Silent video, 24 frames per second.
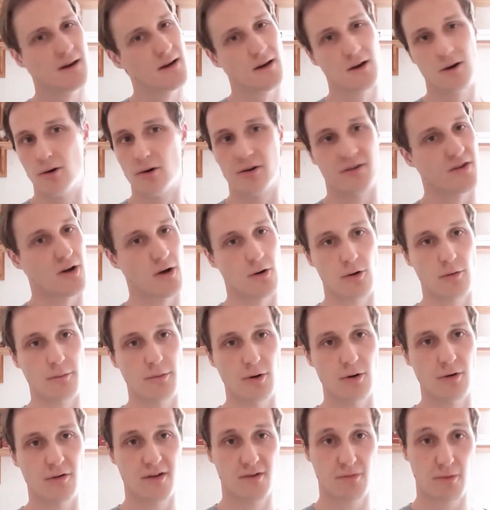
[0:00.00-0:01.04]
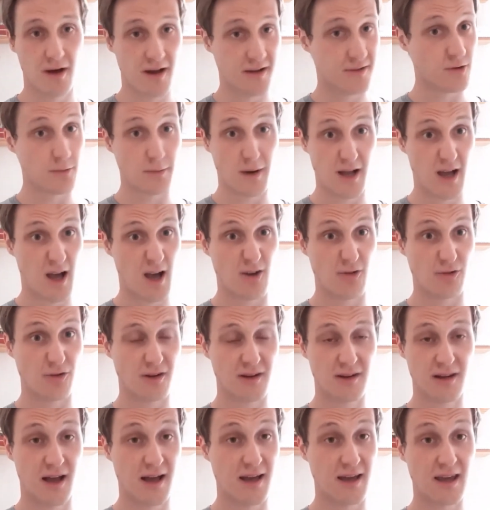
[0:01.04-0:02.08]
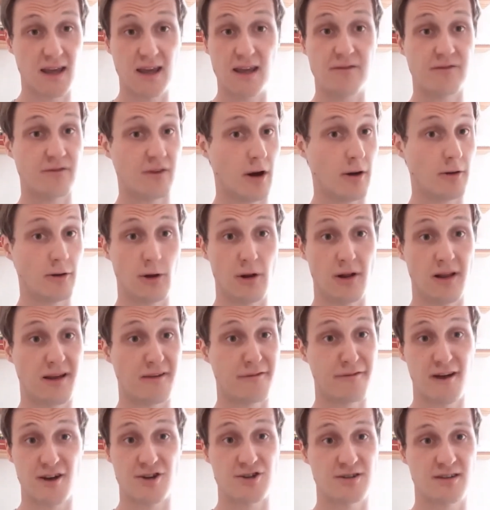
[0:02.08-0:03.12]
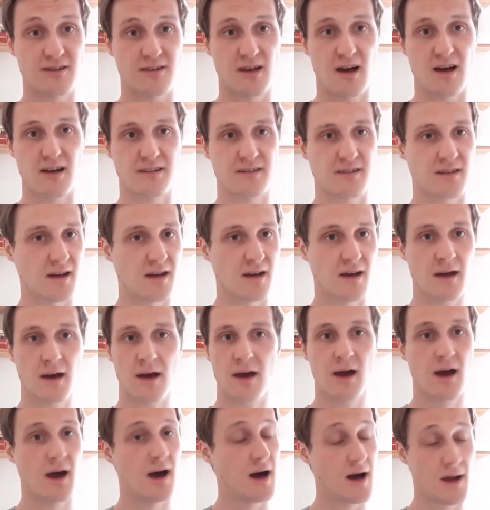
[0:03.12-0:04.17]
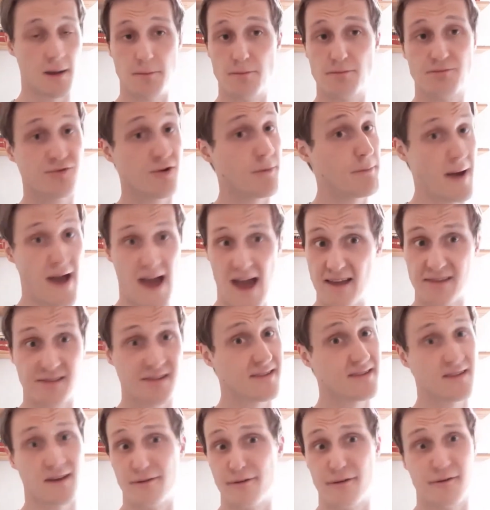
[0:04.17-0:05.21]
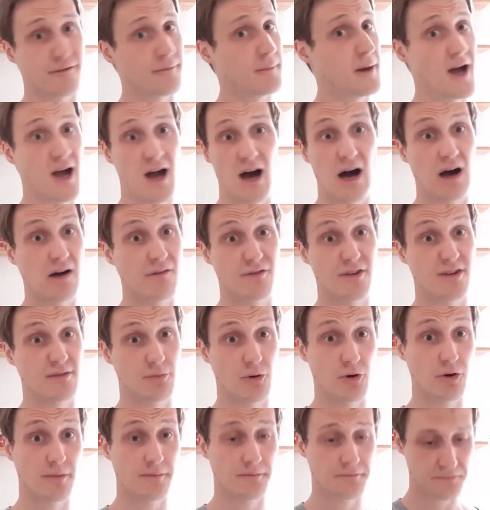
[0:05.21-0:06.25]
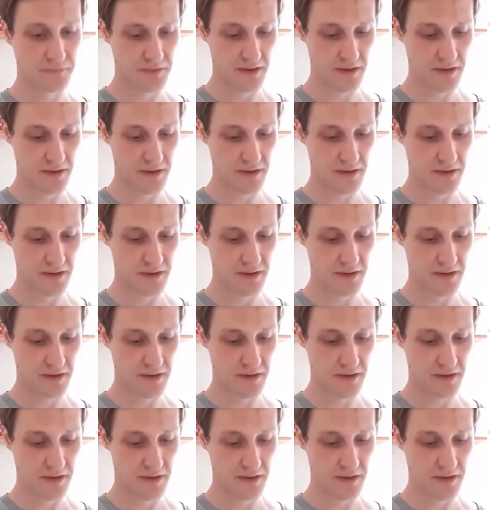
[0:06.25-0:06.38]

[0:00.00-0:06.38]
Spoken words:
Oh, it's horrible. That's why I do my own. Like, even though I look like a fashion disaster, I'm prepared to suffer for my art at this point.